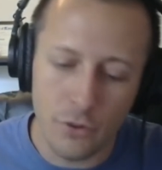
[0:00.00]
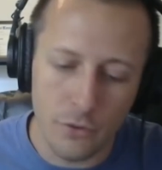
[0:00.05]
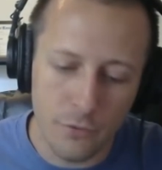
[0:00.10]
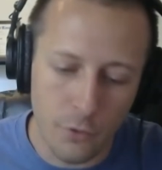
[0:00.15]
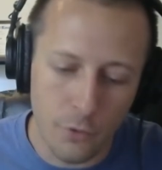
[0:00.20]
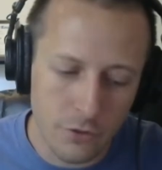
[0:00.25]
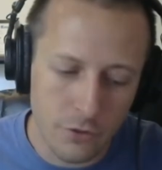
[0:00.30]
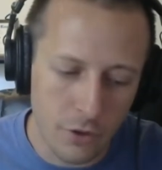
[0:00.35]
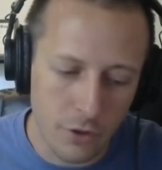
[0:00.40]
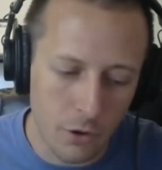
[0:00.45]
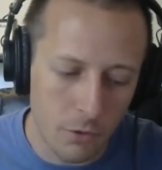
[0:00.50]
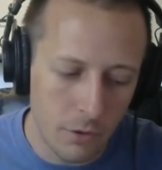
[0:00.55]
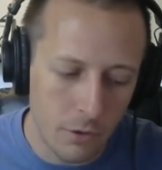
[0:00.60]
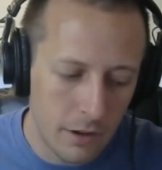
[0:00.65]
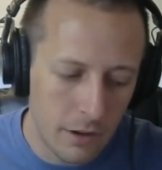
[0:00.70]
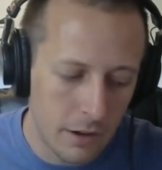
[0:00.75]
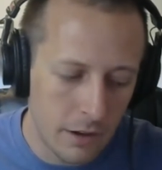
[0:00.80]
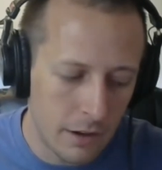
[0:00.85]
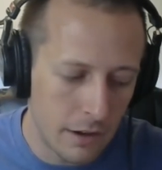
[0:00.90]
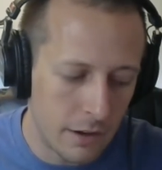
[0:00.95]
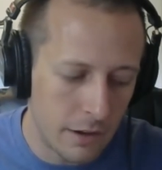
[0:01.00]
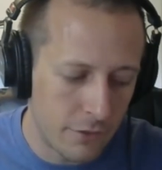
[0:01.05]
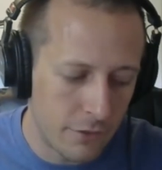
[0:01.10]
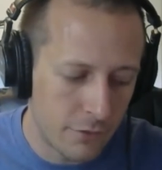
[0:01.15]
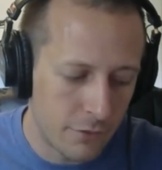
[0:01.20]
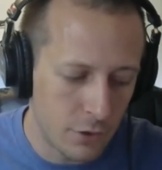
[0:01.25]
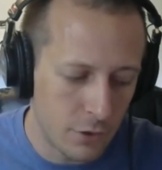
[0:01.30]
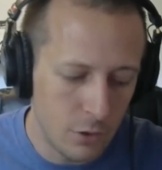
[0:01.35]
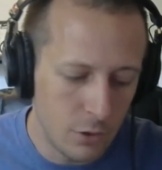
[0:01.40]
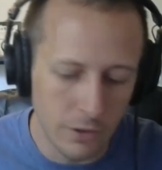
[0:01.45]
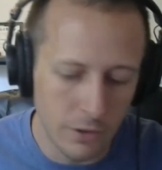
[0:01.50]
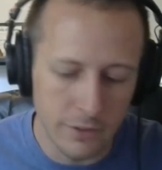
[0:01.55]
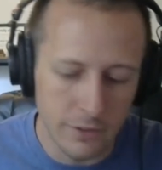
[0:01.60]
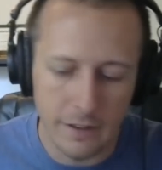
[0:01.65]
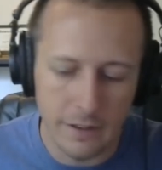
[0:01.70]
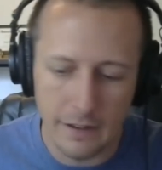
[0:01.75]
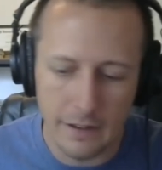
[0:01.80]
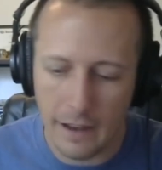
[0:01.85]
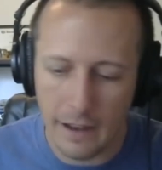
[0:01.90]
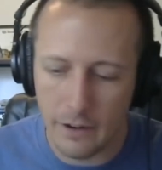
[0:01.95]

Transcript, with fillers: so, so uh, for you listening,